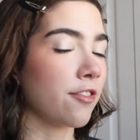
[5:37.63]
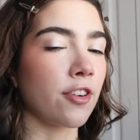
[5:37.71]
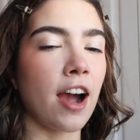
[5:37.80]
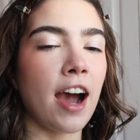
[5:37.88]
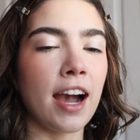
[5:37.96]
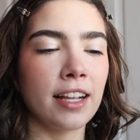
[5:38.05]
for
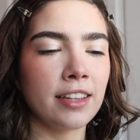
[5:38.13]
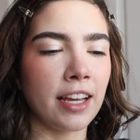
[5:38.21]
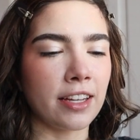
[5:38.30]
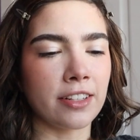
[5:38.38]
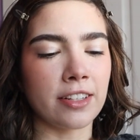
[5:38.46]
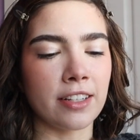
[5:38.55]

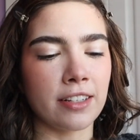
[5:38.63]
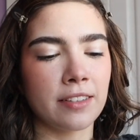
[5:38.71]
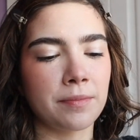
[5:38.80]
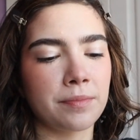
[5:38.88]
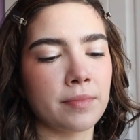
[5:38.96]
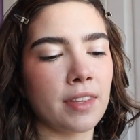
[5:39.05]
highlighter,
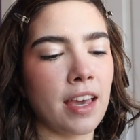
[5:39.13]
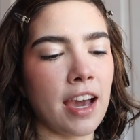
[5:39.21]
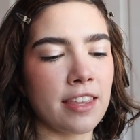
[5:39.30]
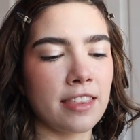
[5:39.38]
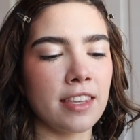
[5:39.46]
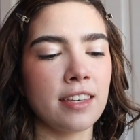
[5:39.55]
I
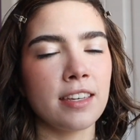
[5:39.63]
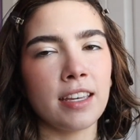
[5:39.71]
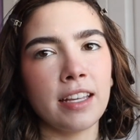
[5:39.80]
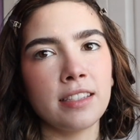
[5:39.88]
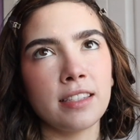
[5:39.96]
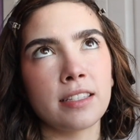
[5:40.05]
think
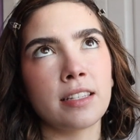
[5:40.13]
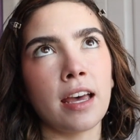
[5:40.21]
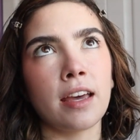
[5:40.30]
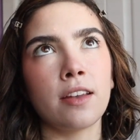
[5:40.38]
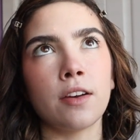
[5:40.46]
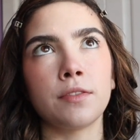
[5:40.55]

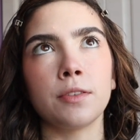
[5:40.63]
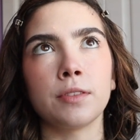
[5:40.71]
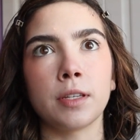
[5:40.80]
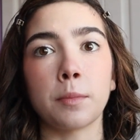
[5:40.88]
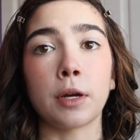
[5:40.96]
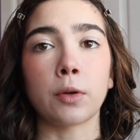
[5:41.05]
instead of
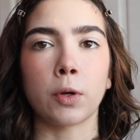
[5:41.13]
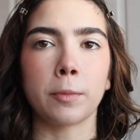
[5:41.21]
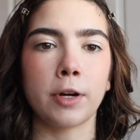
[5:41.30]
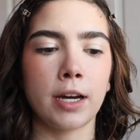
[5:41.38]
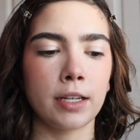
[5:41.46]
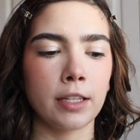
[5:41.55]
using my
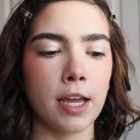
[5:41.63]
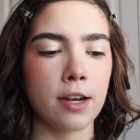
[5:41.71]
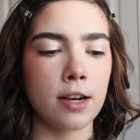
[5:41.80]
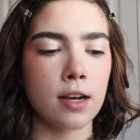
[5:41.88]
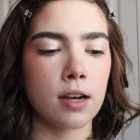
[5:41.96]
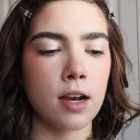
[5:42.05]
normal
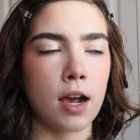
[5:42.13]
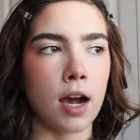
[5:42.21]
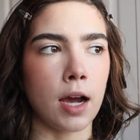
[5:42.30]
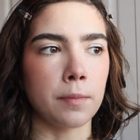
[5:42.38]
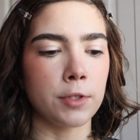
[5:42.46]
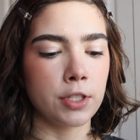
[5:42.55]
highlighter,
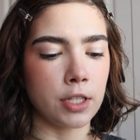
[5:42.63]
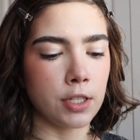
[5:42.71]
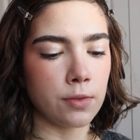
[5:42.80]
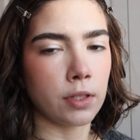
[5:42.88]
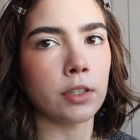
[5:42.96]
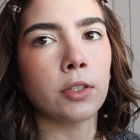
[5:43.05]
I'm just gonna
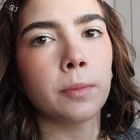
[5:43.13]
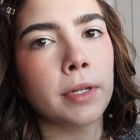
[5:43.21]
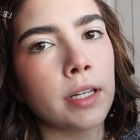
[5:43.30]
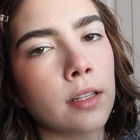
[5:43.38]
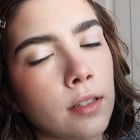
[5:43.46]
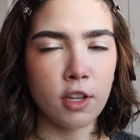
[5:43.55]
use a little
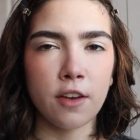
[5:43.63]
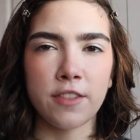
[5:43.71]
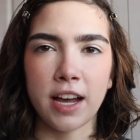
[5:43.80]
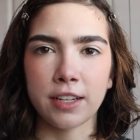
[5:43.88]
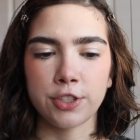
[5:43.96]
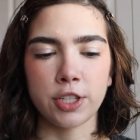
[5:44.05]
bit of
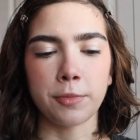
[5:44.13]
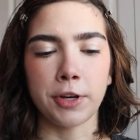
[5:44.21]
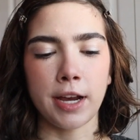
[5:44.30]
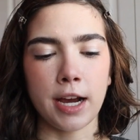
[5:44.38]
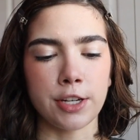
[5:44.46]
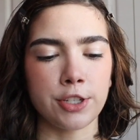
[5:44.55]
that shimmery
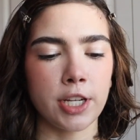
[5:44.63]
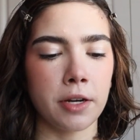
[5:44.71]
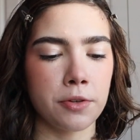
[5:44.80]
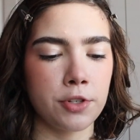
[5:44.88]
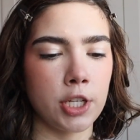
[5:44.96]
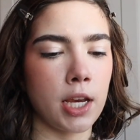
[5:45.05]

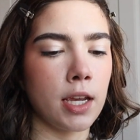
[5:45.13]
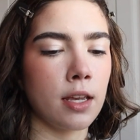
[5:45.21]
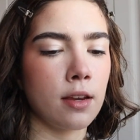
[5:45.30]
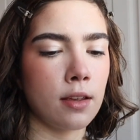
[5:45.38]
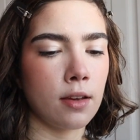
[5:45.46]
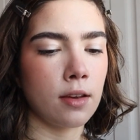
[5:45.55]
eyeshadow shade.
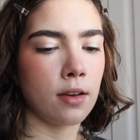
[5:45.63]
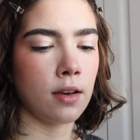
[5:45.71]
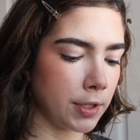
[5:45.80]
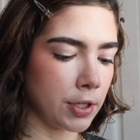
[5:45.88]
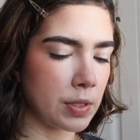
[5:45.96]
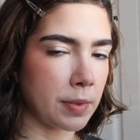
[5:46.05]
I'm
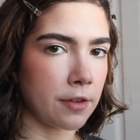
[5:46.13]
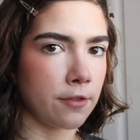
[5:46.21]
gonna use my